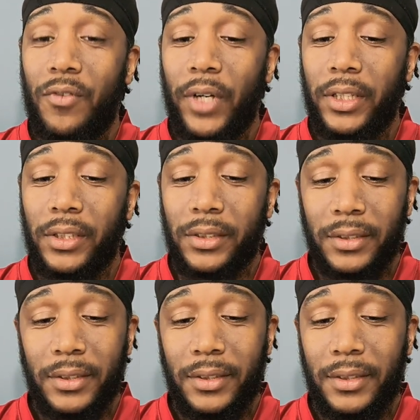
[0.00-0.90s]
regular,
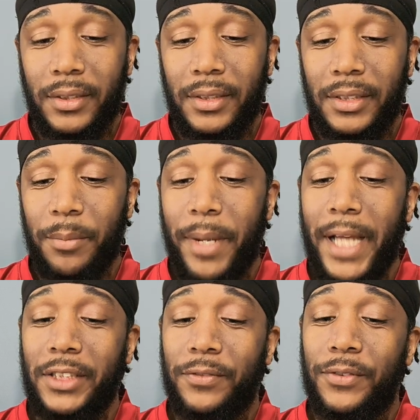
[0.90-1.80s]
the
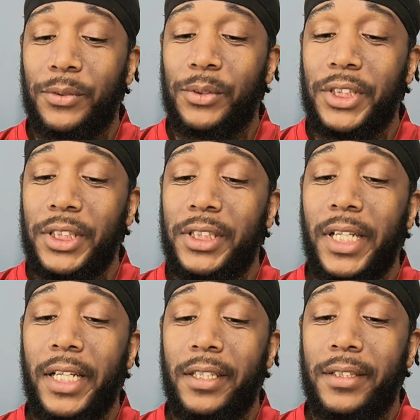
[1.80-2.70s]
passion fruit
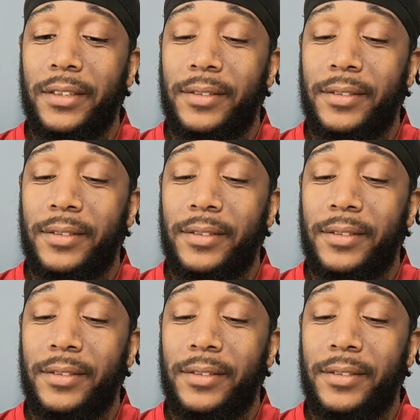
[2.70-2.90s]
cheesecake.